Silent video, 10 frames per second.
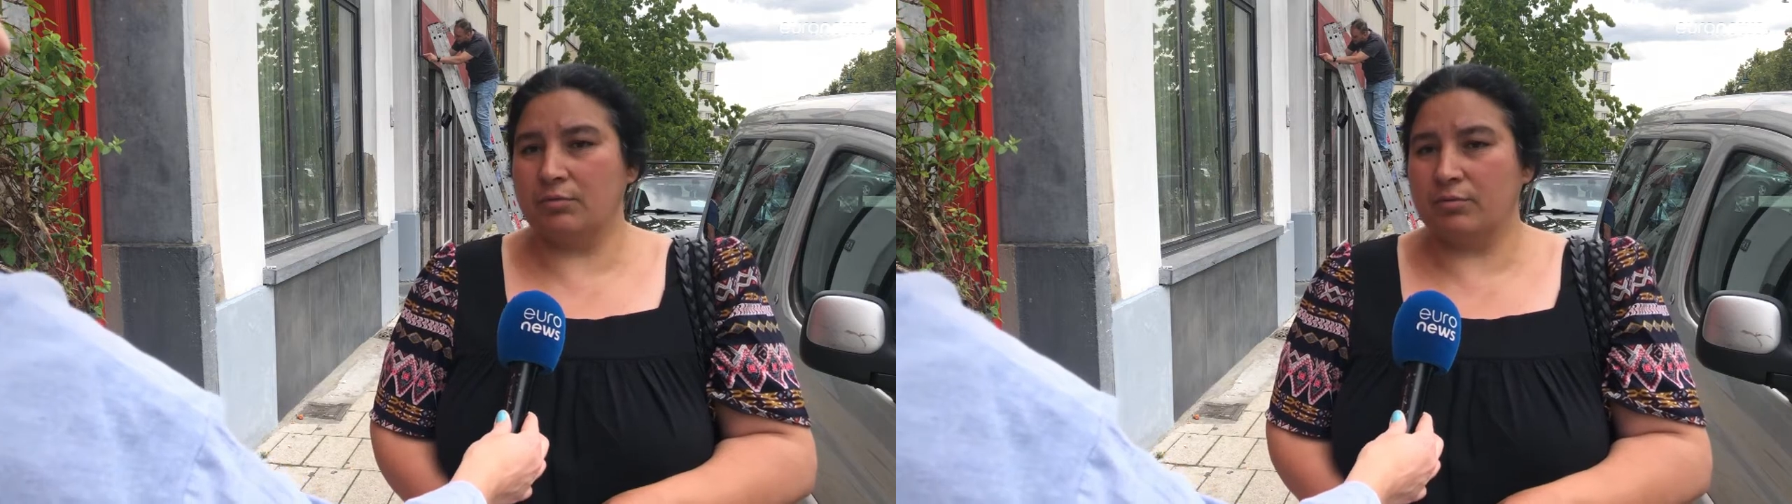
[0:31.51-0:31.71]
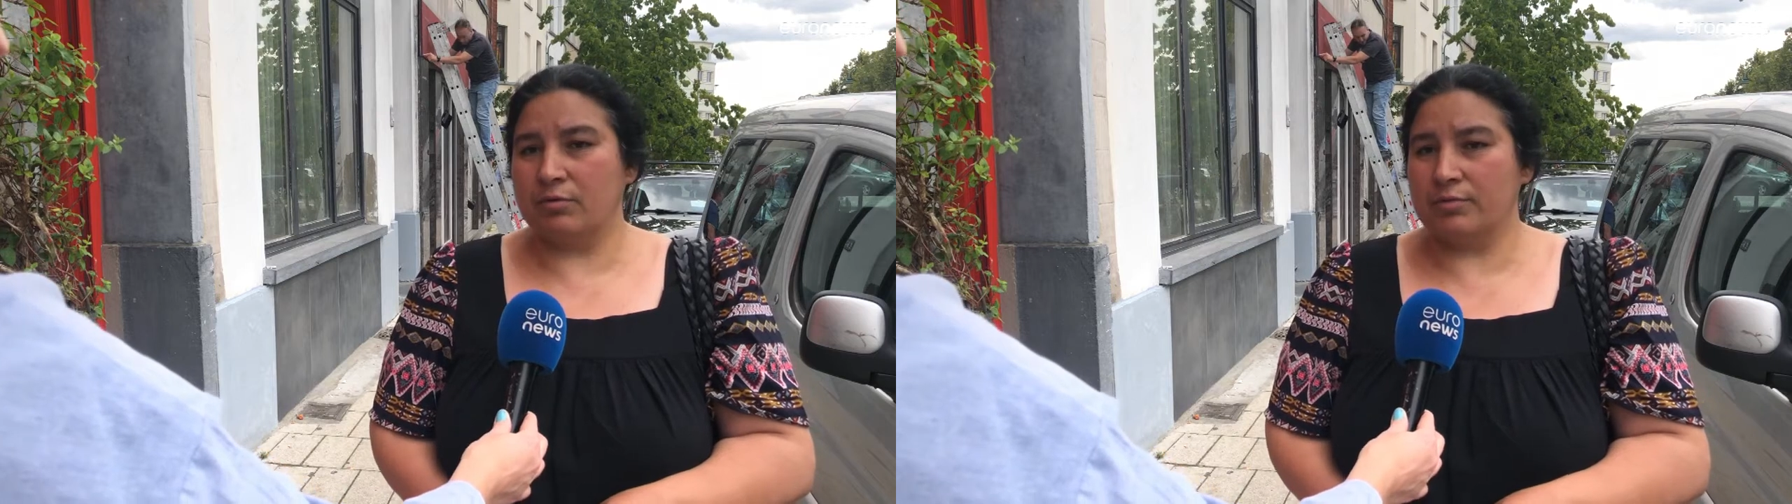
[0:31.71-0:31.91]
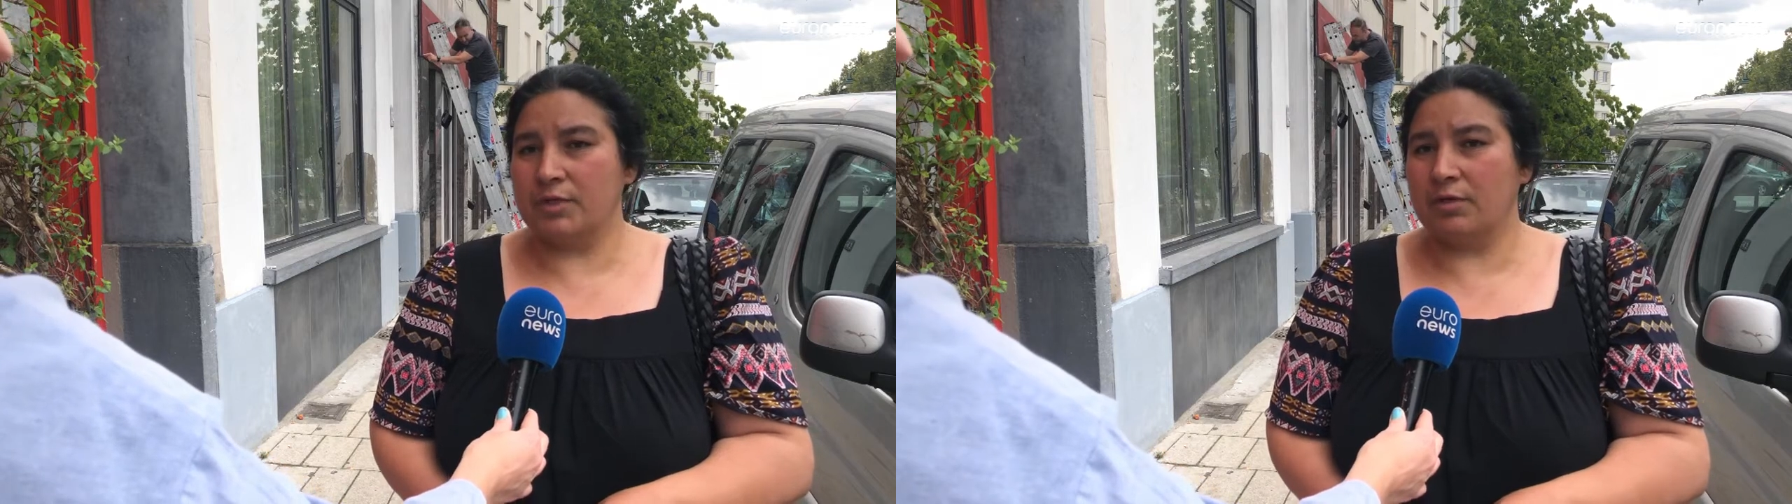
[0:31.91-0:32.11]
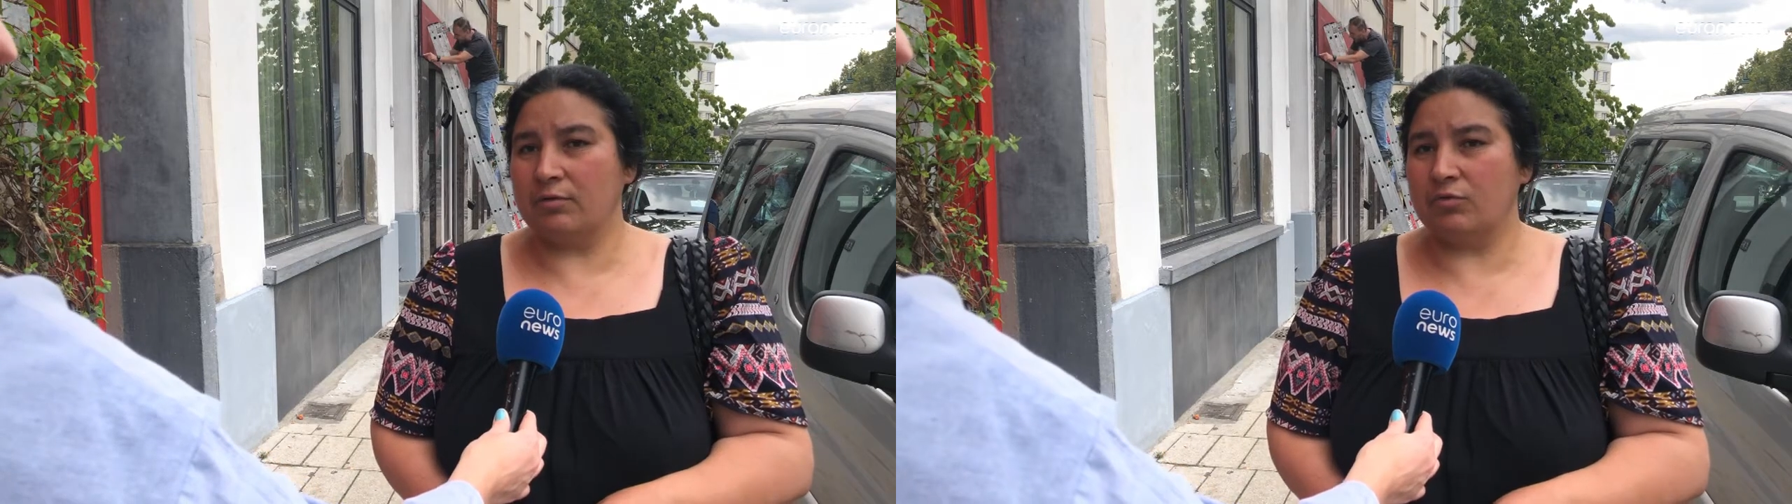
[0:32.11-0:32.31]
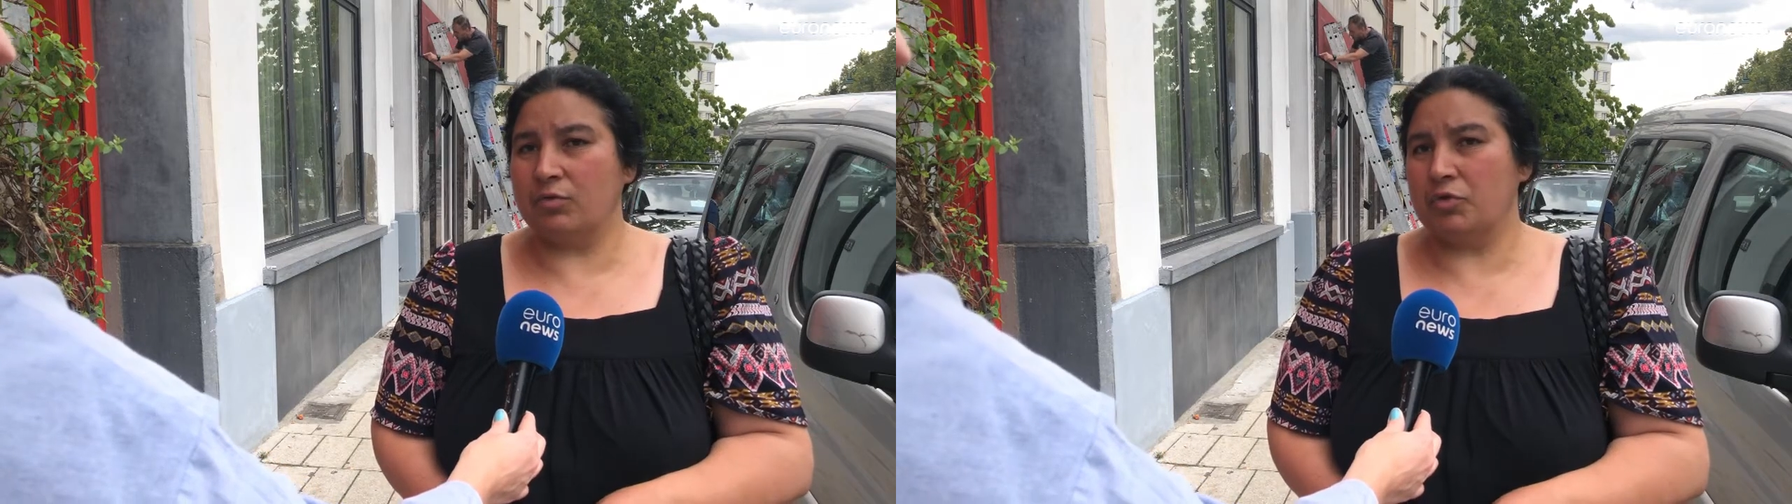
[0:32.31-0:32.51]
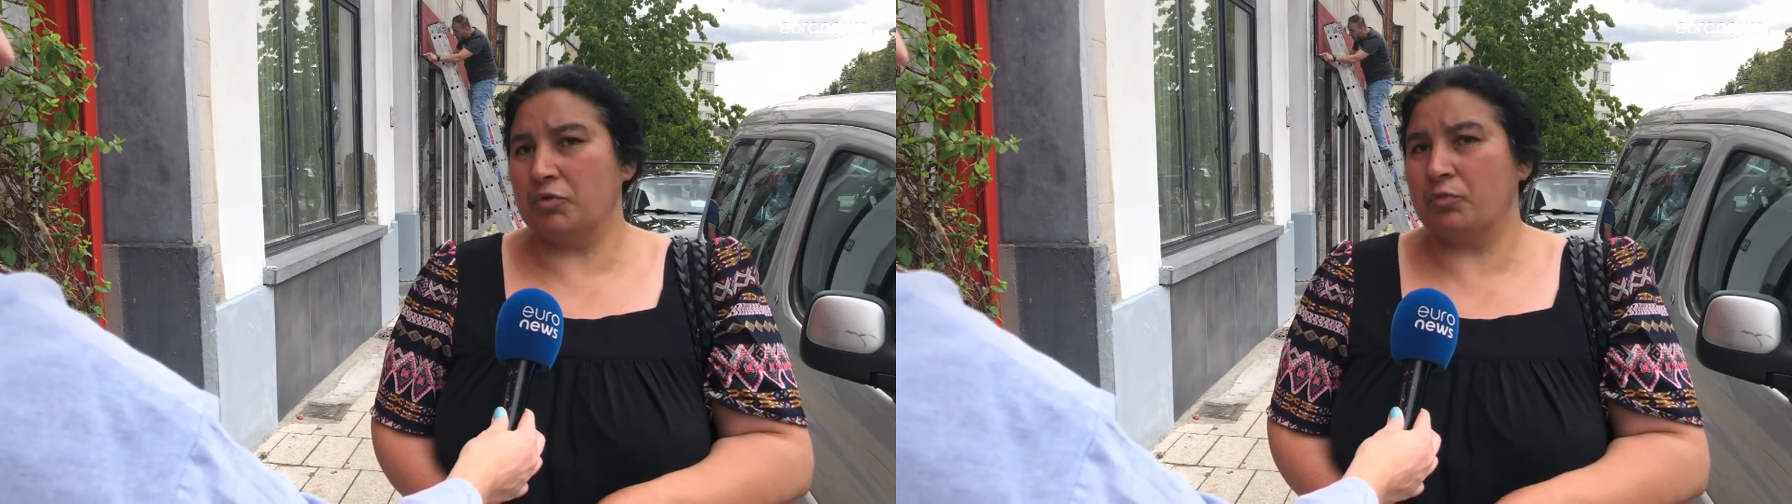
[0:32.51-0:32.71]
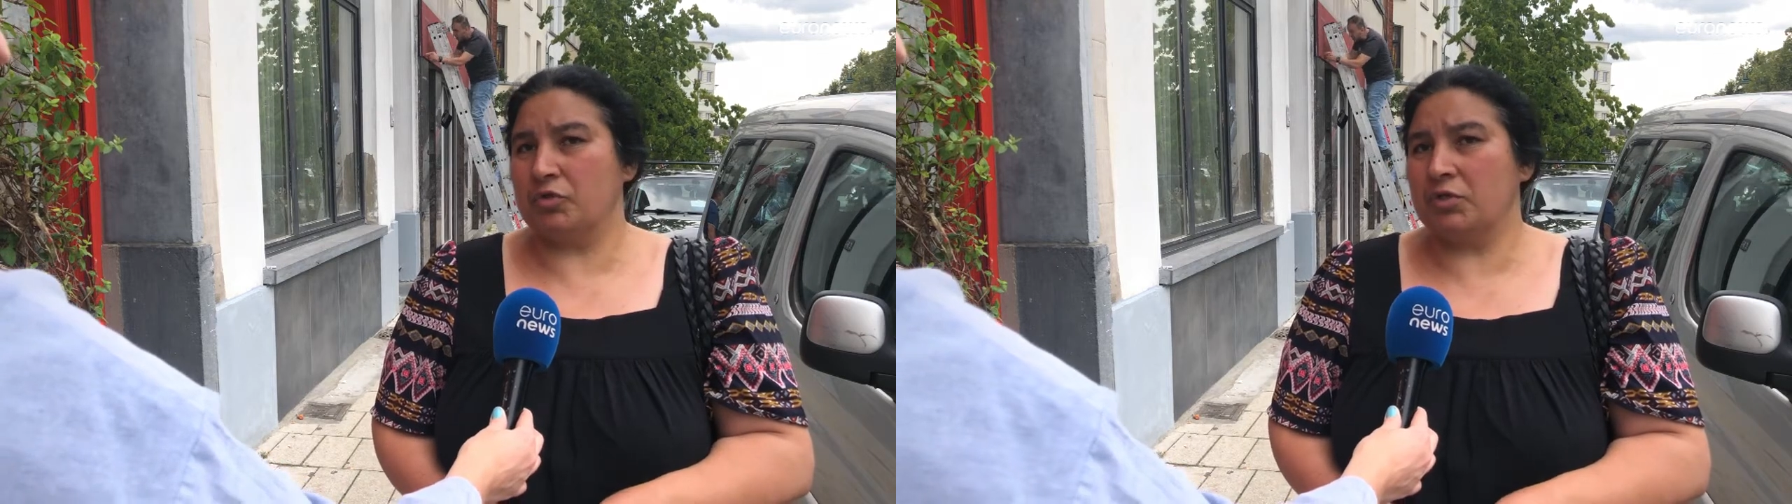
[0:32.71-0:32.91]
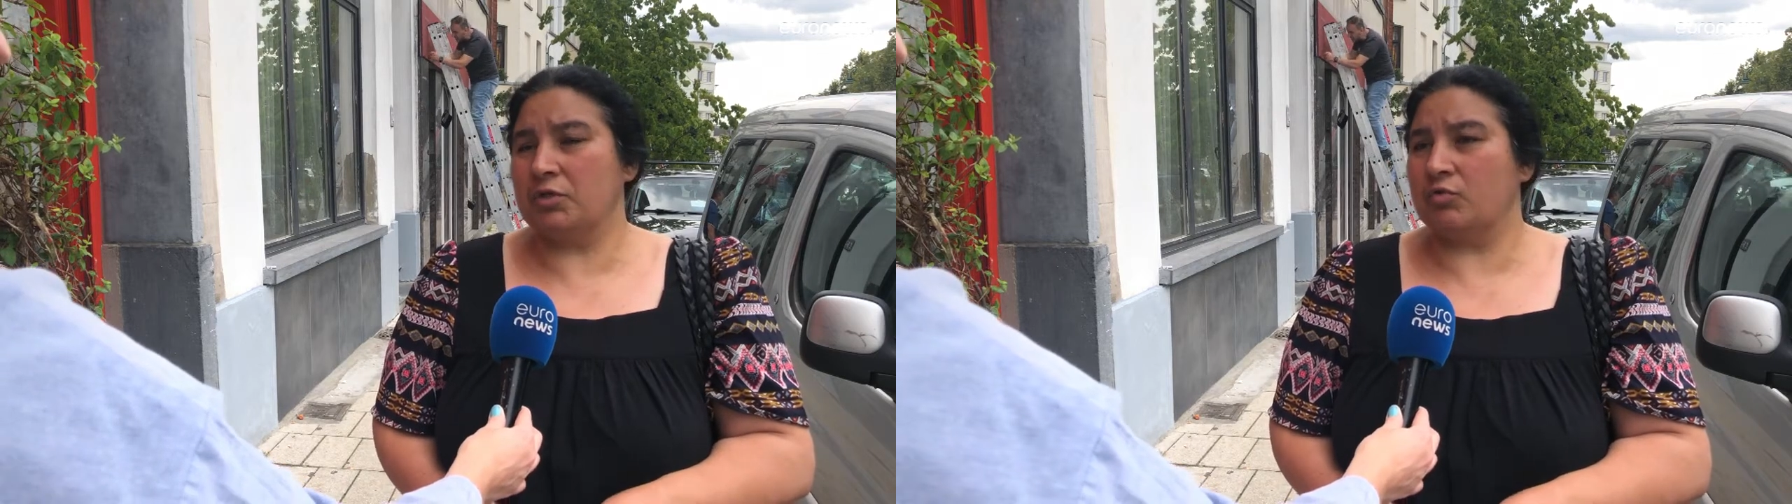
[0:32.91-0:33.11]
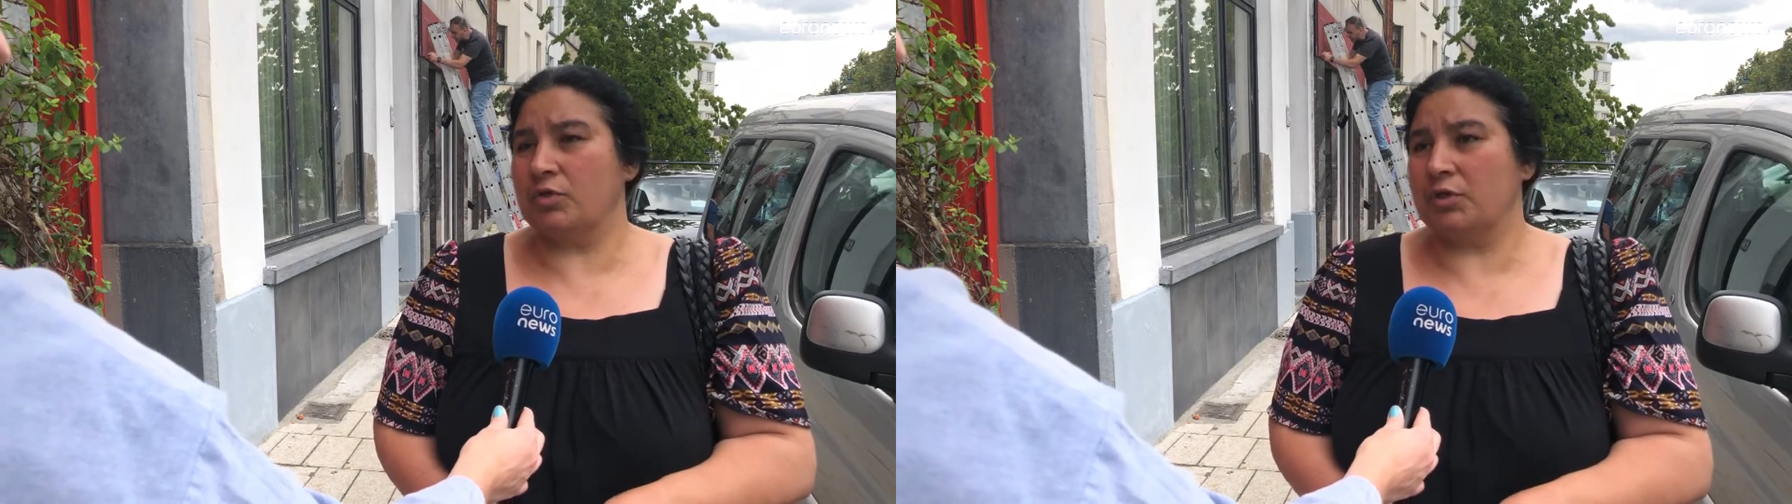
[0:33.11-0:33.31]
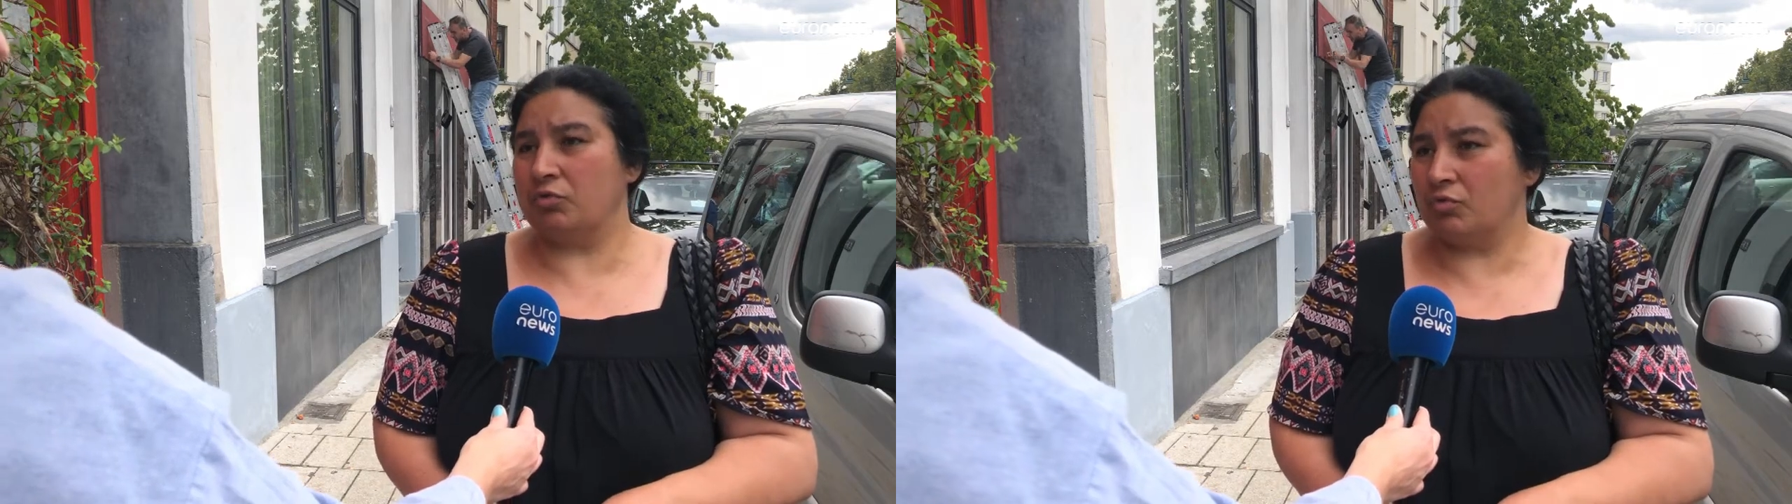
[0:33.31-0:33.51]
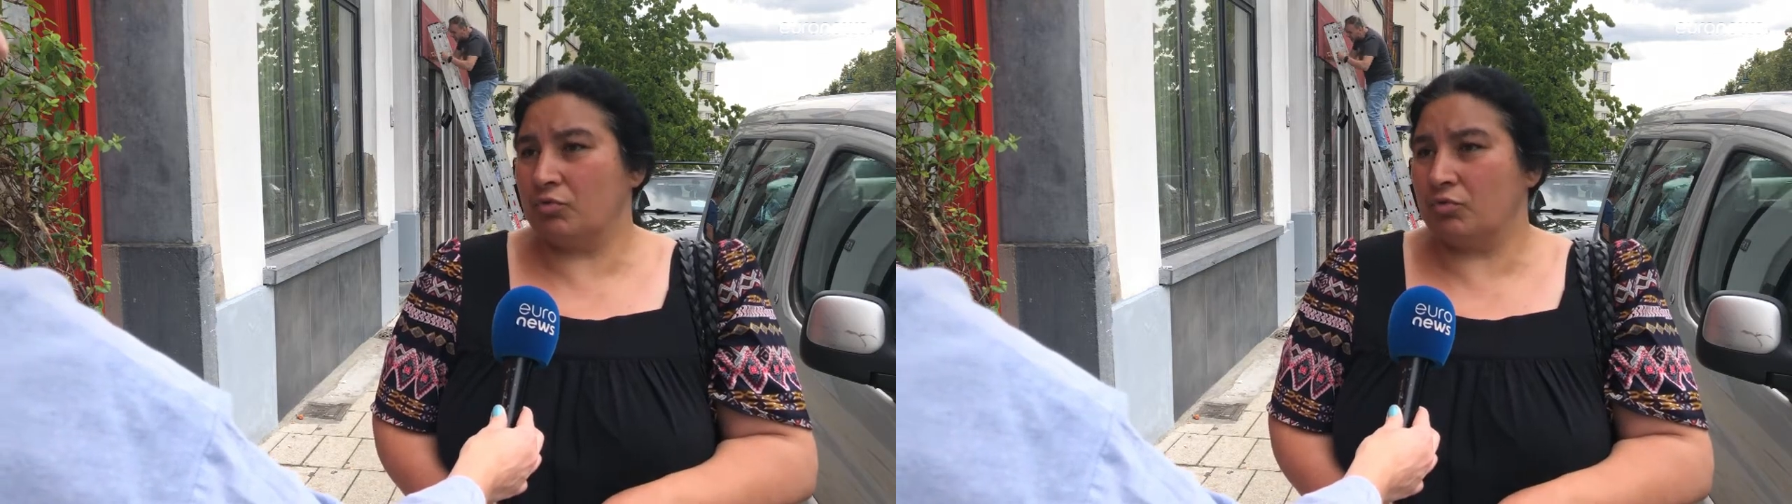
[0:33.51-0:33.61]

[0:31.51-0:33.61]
Sorry, madam. It is gone.